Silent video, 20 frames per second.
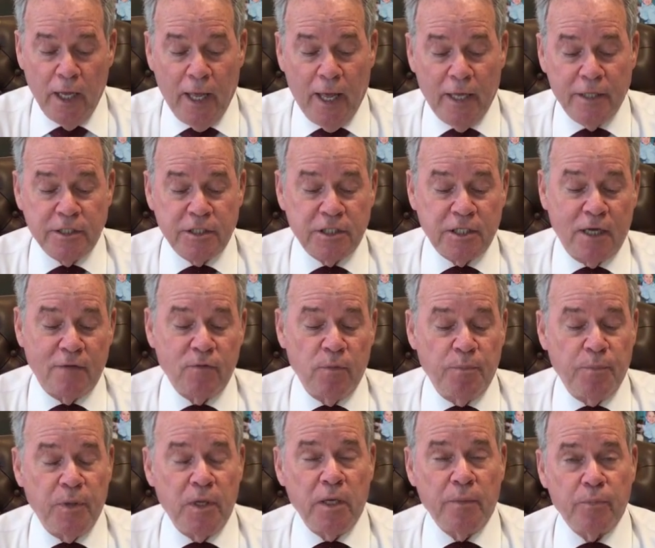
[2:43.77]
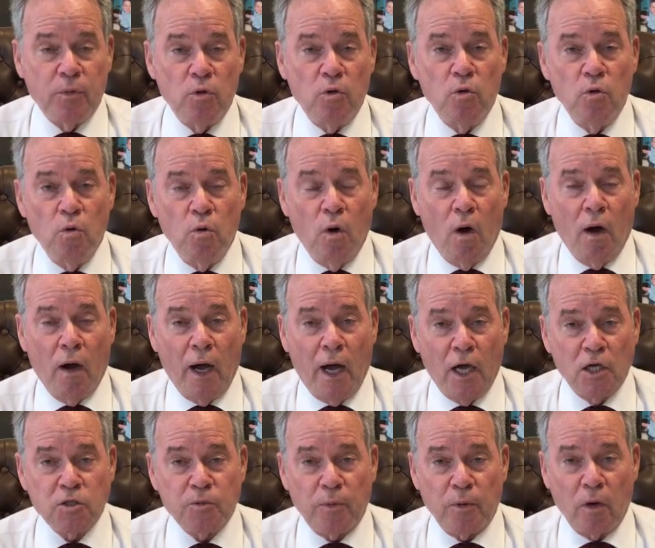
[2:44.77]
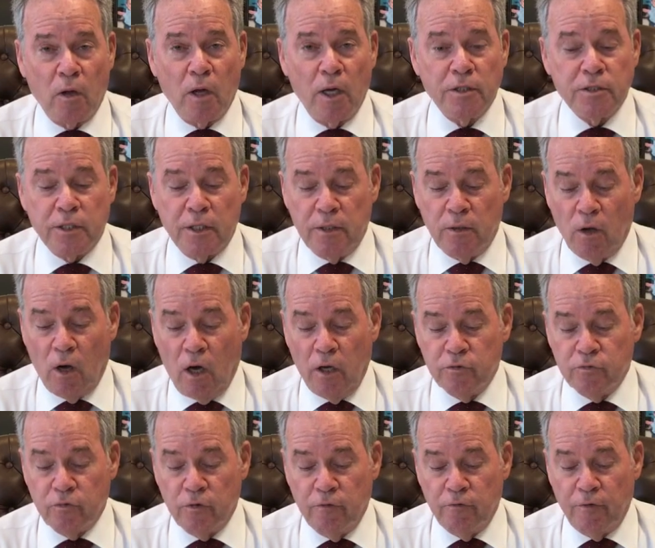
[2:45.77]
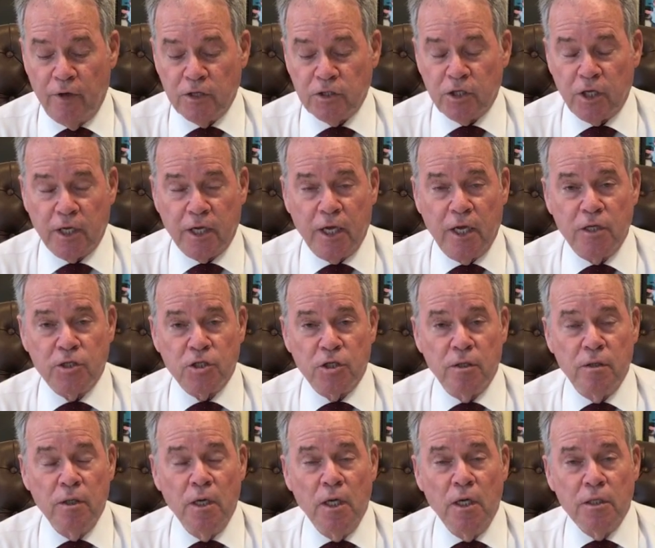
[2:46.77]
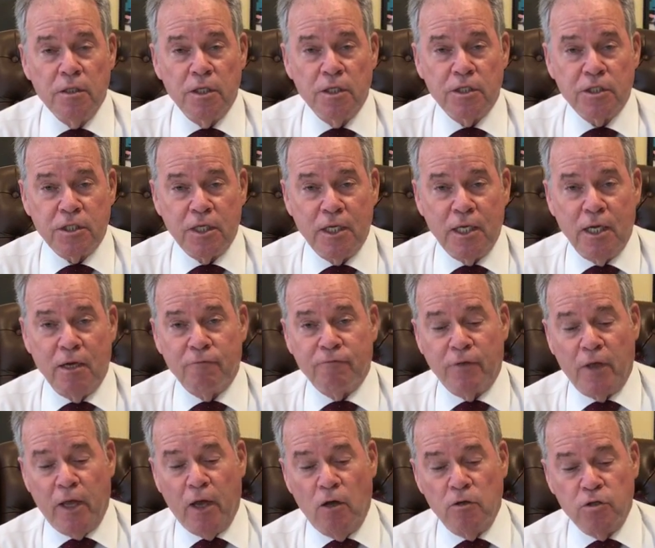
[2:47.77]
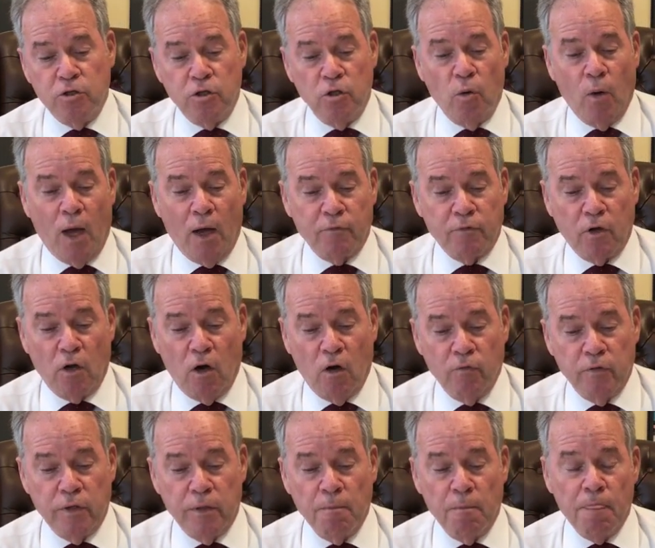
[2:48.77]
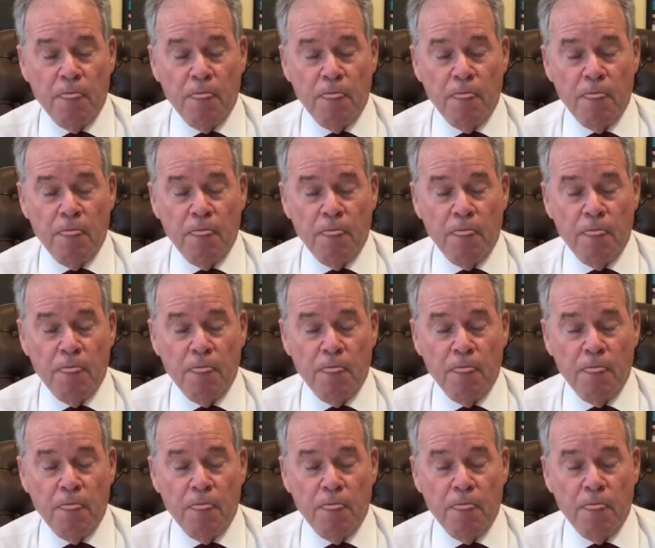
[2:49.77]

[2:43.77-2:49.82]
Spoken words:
and 7 people who are hospitalized and under investigation to see if they do have COVID.